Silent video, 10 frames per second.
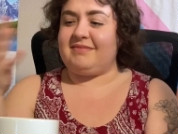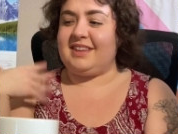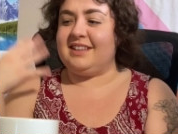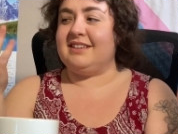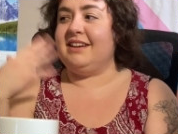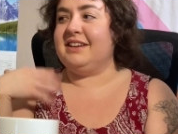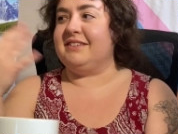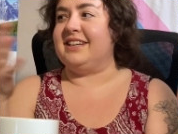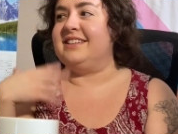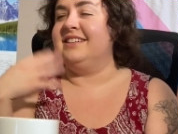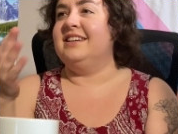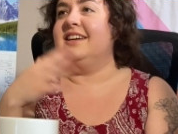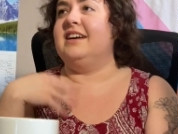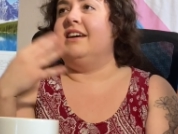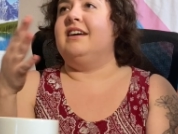so anyway,
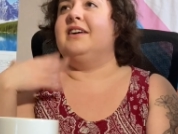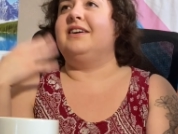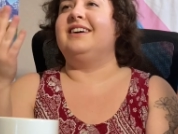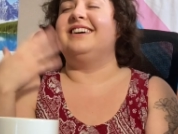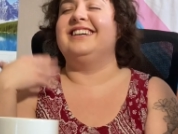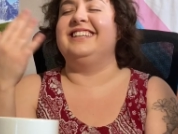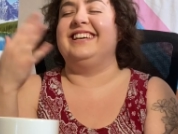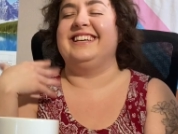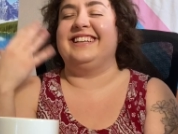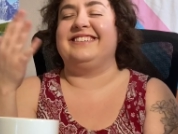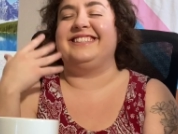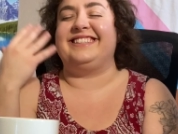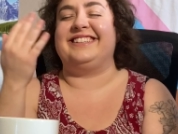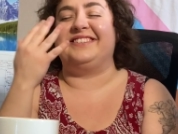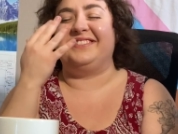that was
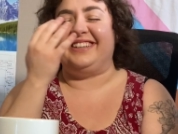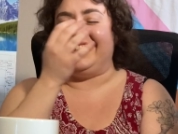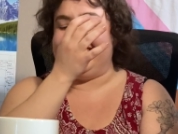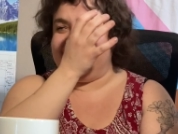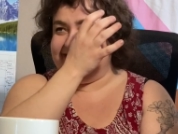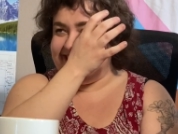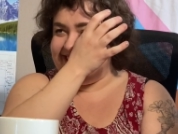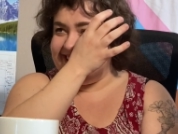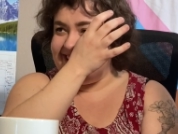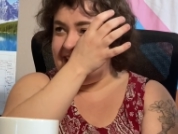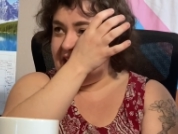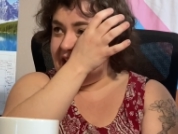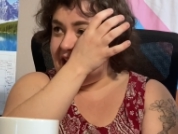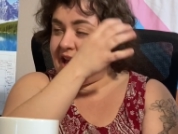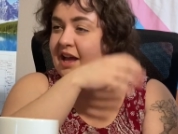so funny.
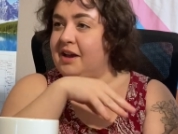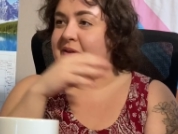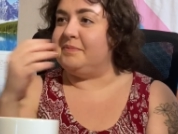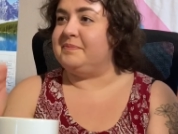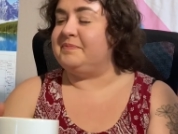Um,